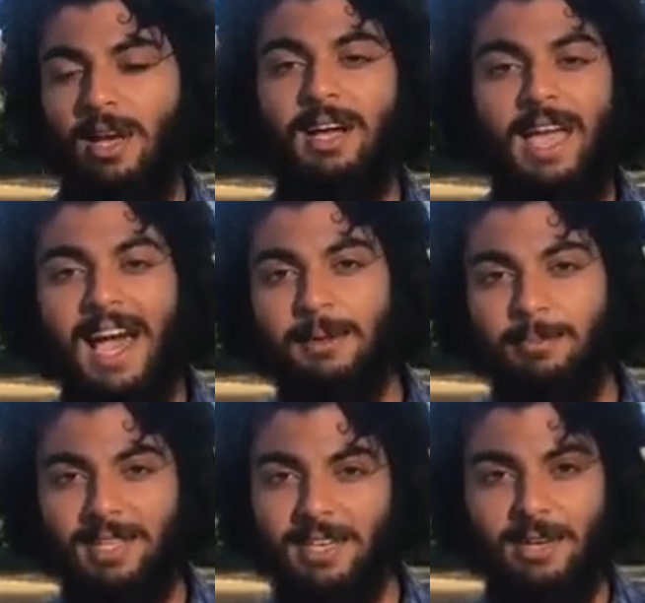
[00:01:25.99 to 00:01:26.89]
a
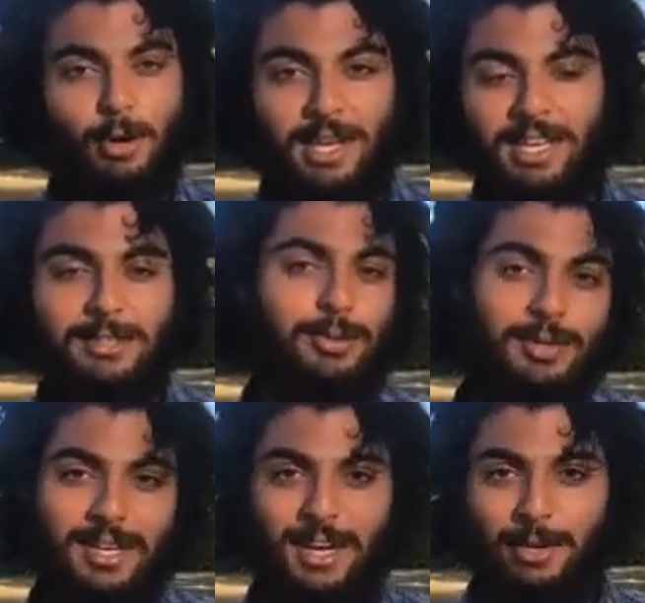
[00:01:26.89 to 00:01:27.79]
caterpillar going
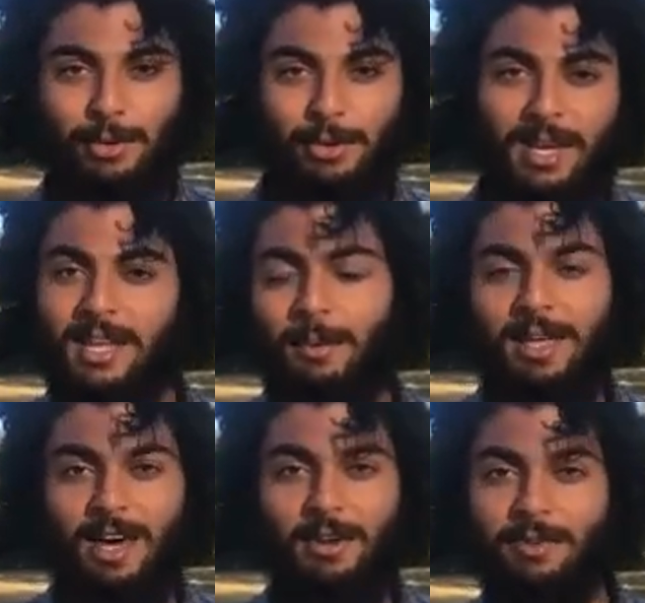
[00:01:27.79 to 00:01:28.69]
into a cocoon and
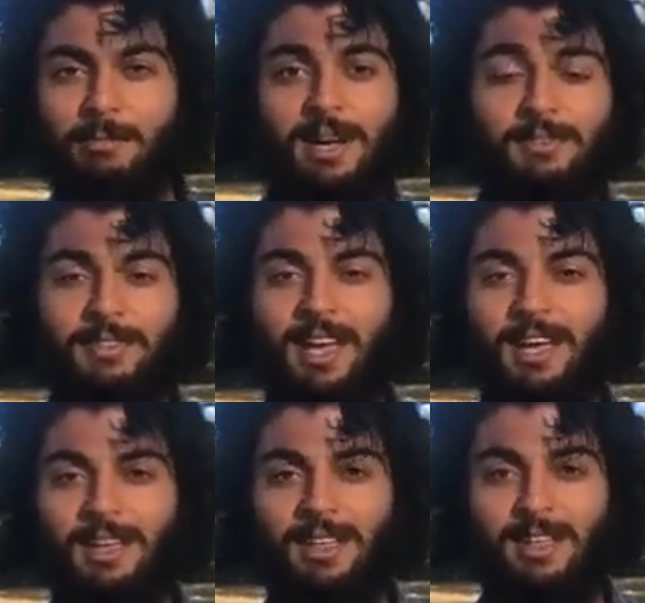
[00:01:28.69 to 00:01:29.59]
coming out of a butterfly.
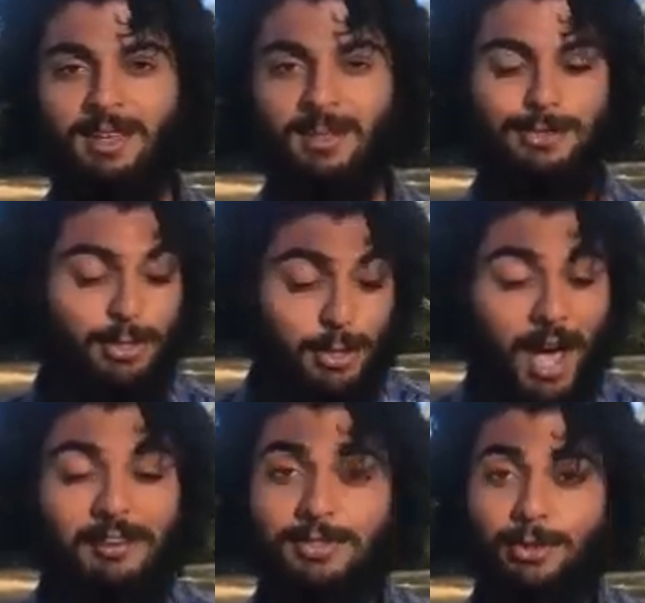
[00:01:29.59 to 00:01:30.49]
So you
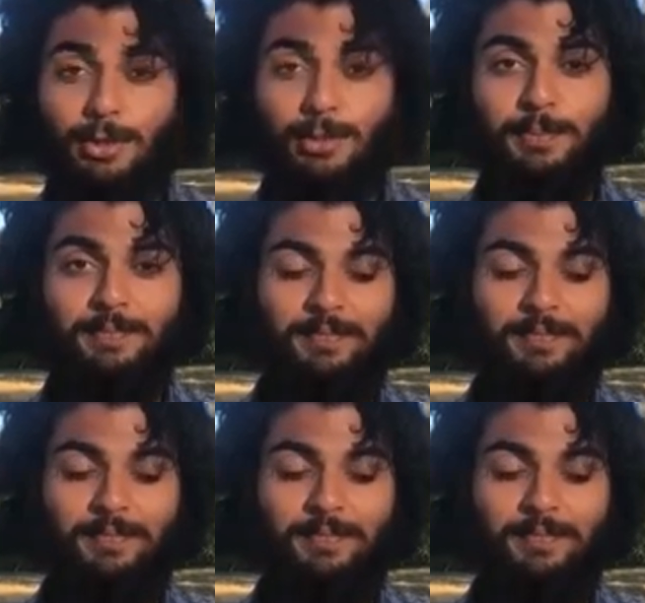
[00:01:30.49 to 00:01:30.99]
have to